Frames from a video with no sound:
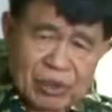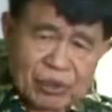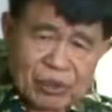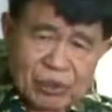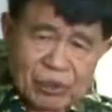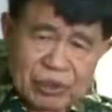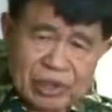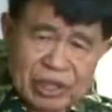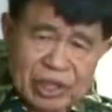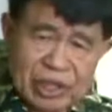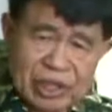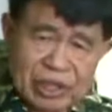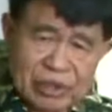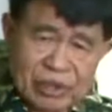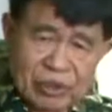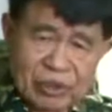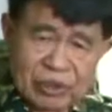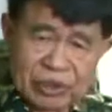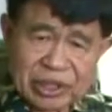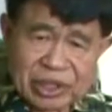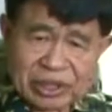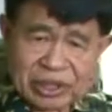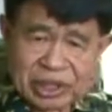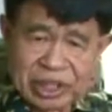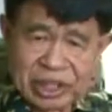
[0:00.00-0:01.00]
could I
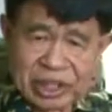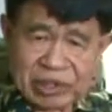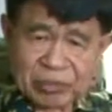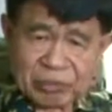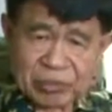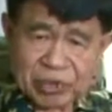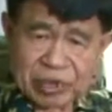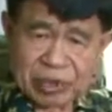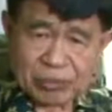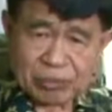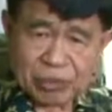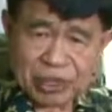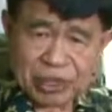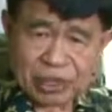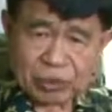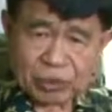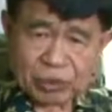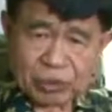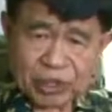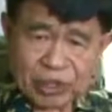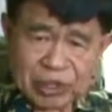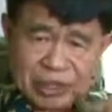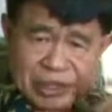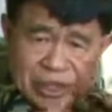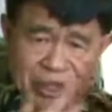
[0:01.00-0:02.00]
know that I am being
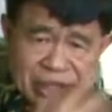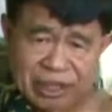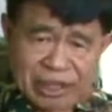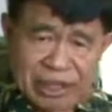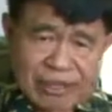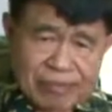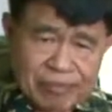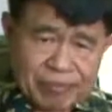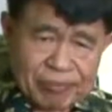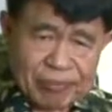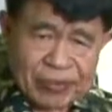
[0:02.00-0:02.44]
connected?